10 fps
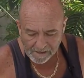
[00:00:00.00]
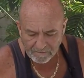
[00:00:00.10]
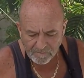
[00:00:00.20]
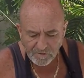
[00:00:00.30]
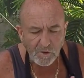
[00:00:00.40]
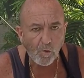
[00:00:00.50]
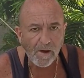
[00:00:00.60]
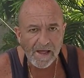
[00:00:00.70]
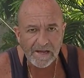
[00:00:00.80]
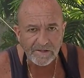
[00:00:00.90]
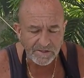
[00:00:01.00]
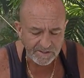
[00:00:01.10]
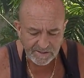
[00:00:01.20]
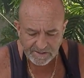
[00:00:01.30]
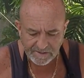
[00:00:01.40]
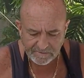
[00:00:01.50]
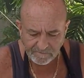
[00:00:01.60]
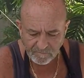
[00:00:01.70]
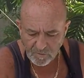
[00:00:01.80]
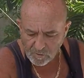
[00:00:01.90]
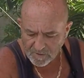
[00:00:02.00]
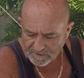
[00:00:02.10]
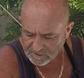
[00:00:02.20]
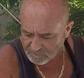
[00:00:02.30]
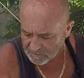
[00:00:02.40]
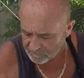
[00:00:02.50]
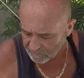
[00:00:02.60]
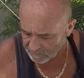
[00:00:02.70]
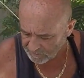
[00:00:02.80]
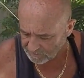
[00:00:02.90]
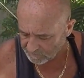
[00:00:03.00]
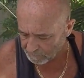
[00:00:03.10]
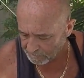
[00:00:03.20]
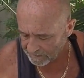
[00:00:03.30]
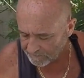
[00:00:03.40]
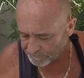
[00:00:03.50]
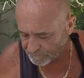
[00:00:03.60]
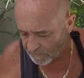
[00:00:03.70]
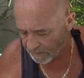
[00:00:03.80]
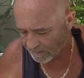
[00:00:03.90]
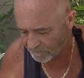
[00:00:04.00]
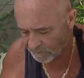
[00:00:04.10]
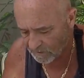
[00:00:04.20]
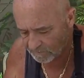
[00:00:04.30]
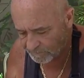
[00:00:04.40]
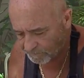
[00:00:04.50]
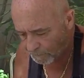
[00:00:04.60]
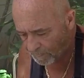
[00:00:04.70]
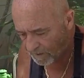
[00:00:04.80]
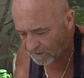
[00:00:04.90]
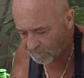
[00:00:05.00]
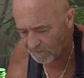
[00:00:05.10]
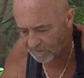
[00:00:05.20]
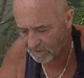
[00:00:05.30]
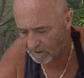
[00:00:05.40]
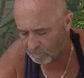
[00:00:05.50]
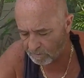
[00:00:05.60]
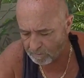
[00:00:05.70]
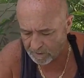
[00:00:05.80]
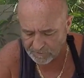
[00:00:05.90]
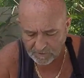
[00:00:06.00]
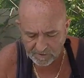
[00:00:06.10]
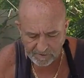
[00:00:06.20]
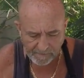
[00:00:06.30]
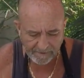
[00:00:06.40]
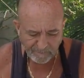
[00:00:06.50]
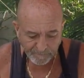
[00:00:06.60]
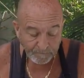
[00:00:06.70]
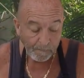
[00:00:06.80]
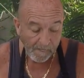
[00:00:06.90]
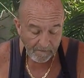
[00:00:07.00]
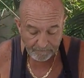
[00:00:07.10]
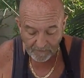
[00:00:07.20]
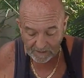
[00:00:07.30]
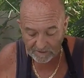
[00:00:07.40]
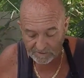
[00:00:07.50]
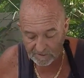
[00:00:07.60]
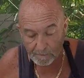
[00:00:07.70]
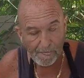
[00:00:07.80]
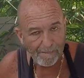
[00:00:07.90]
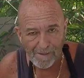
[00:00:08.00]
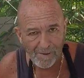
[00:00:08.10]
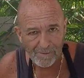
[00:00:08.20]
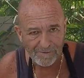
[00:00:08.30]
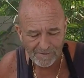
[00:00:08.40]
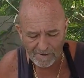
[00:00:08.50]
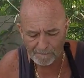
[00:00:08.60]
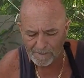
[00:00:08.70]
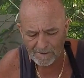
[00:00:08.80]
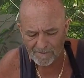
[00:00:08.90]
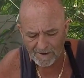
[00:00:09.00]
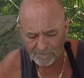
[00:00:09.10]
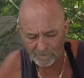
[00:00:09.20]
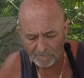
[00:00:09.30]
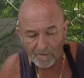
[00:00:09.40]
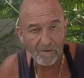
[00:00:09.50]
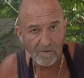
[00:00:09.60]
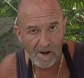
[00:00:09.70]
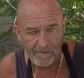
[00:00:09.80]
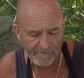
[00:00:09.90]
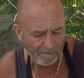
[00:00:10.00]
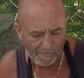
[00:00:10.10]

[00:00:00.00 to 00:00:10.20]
there's no acid in it. No acid reflux. So, gotta spend a couple bucks on it. Like I said, not all the time. You don't have to. If you don't have it,